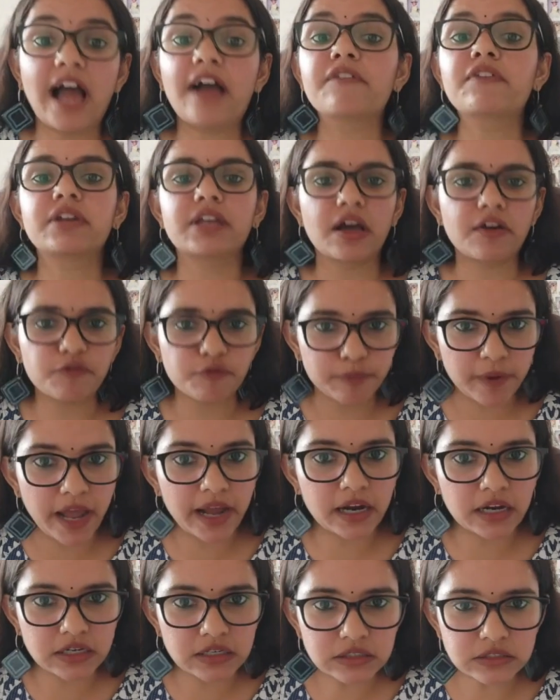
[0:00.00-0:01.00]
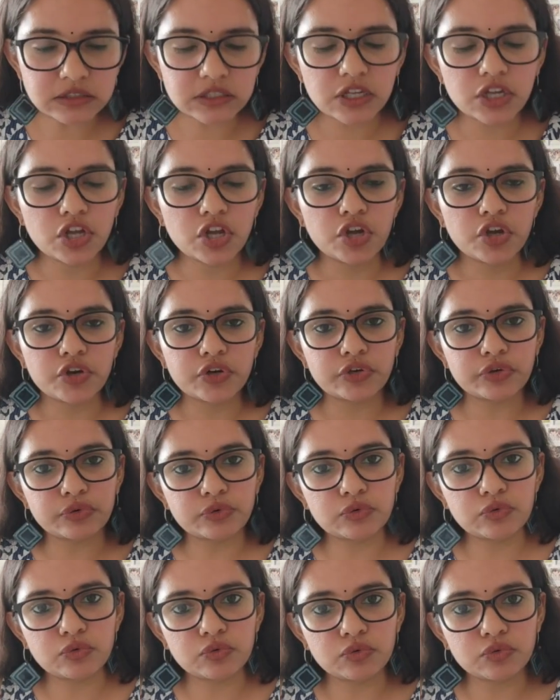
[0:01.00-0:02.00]
have enough practice
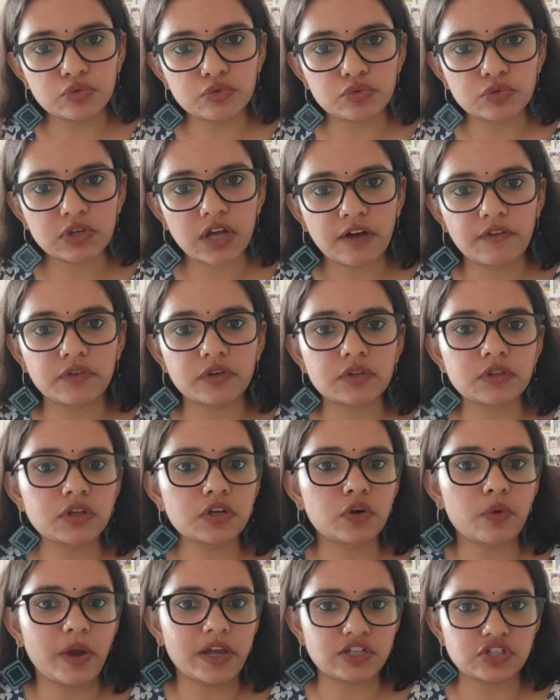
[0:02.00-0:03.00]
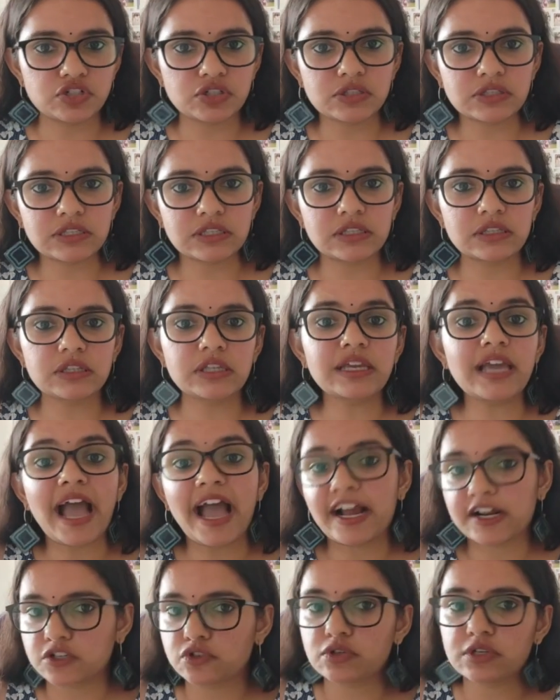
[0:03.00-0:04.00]
to cover the questions in the
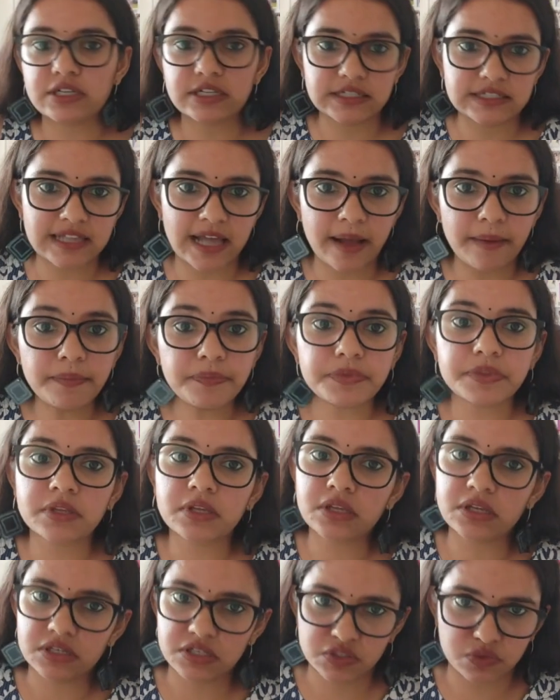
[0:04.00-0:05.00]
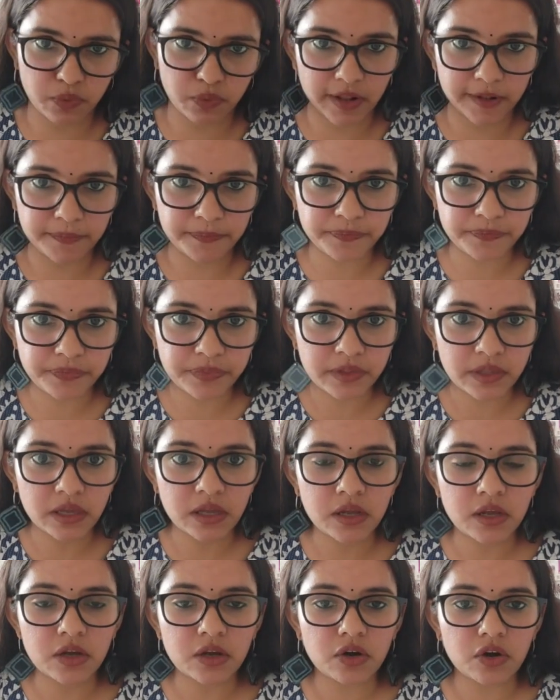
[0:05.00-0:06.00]
actual exam as well.
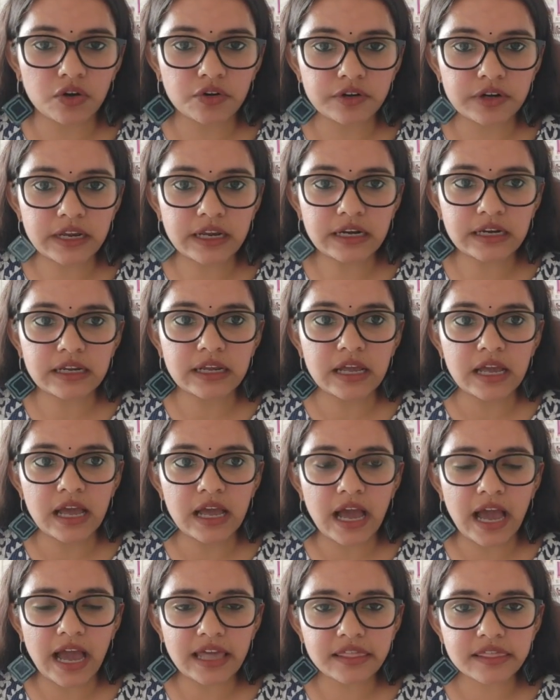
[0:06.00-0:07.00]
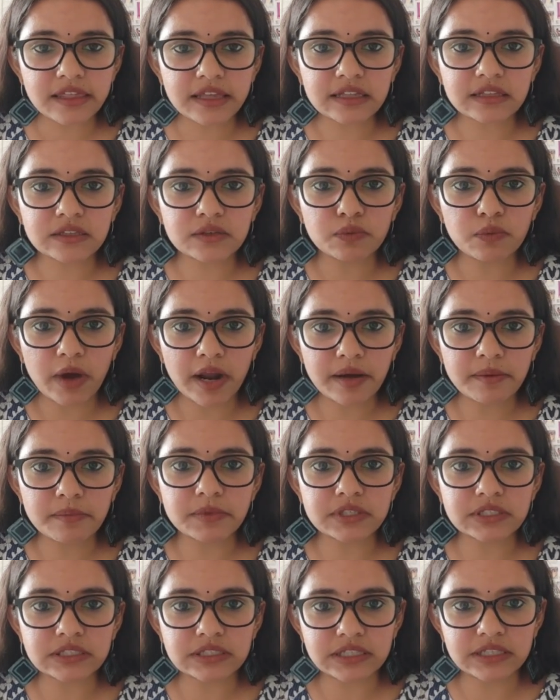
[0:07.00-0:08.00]
All right. I think the one
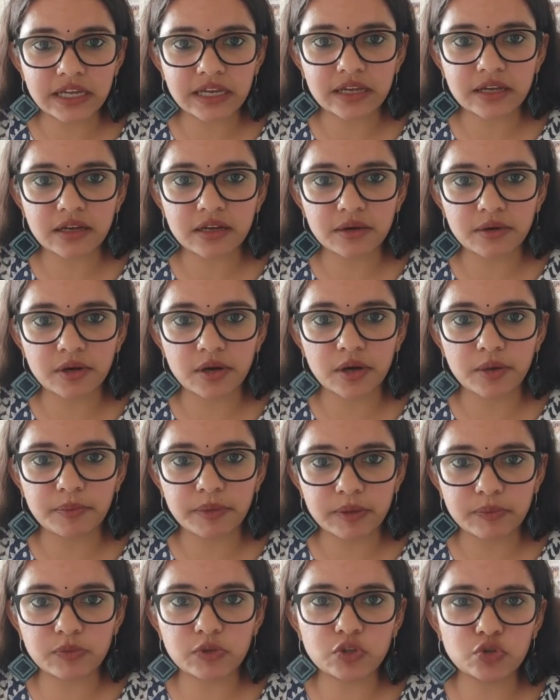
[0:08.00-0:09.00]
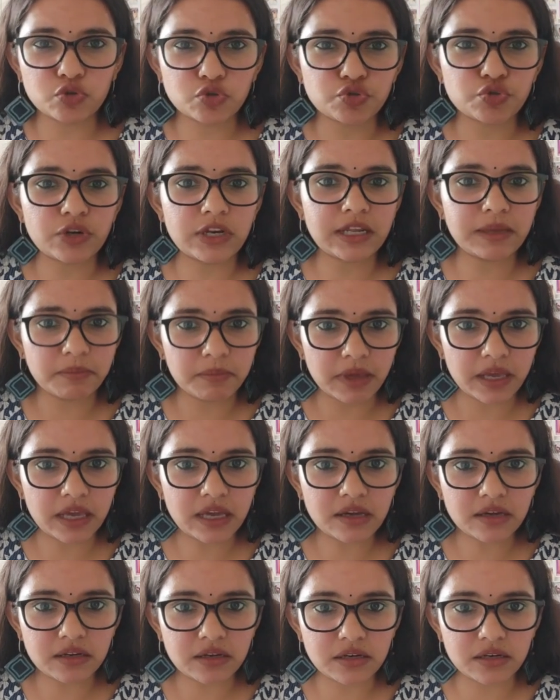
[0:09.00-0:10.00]
mistake people usually
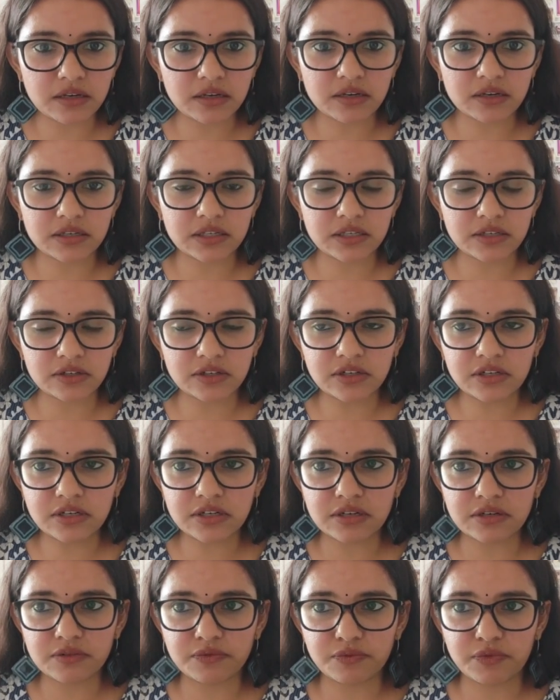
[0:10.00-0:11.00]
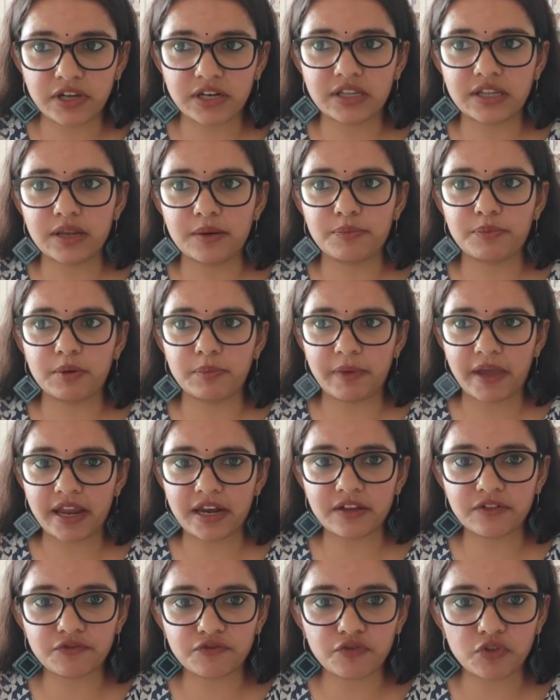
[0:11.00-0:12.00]
make here when they're
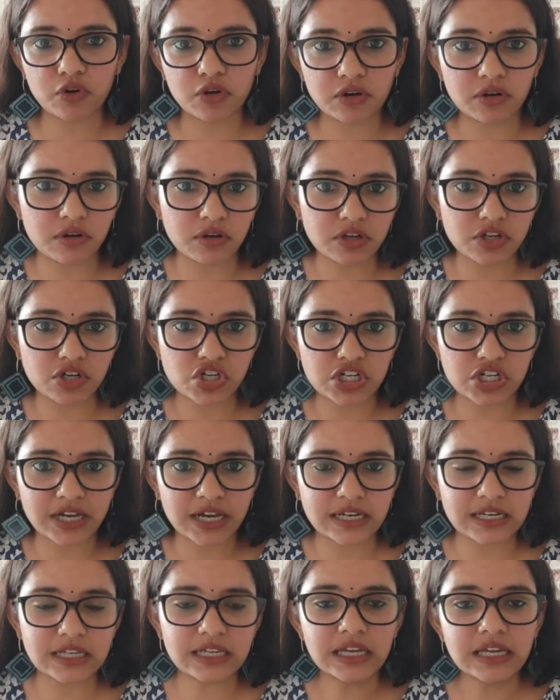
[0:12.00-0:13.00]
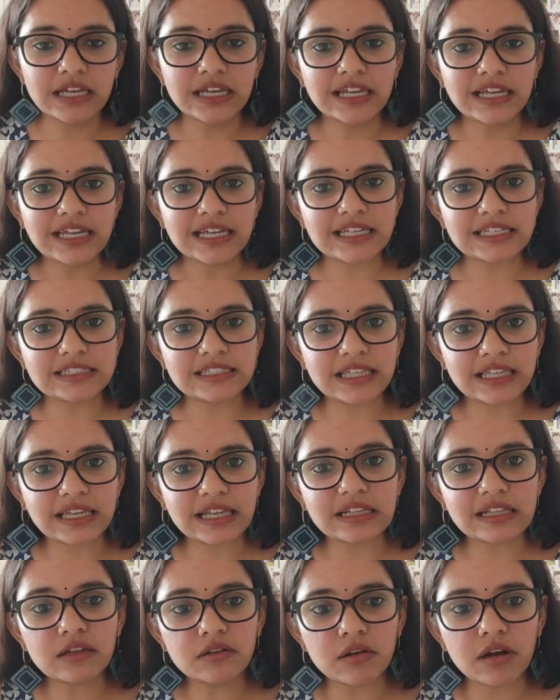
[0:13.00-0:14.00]
preparing for GRE is they
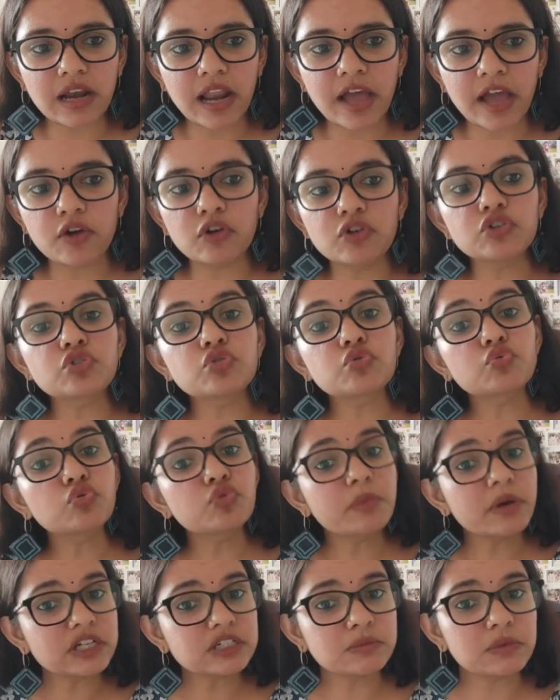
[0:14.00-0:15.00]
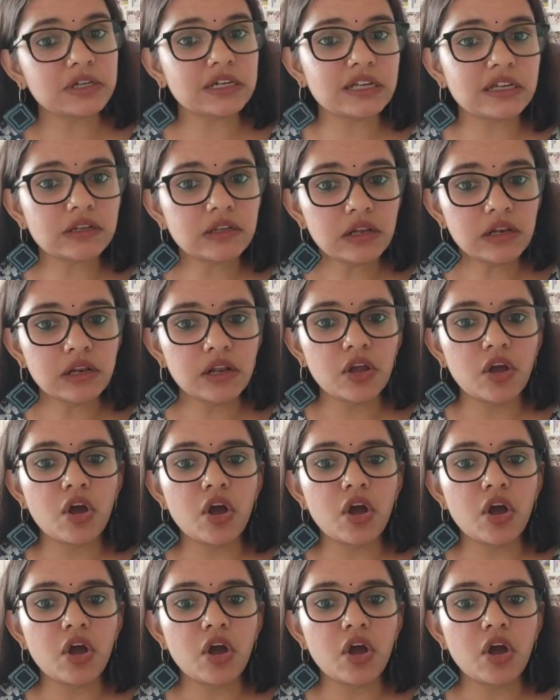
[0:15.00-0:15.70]
either rely on too much material